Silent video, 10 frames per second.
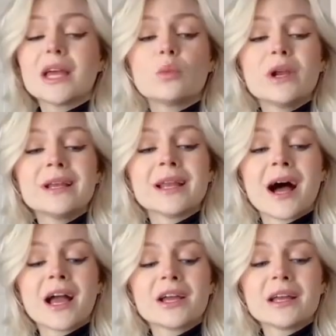Yeah, and we didn't
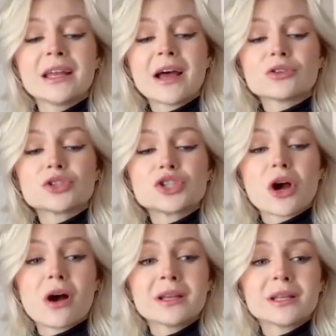hire an Elton
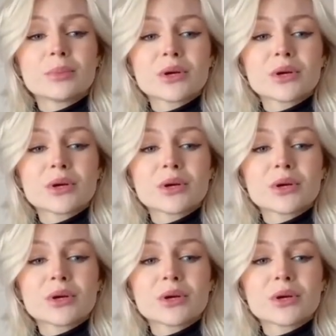John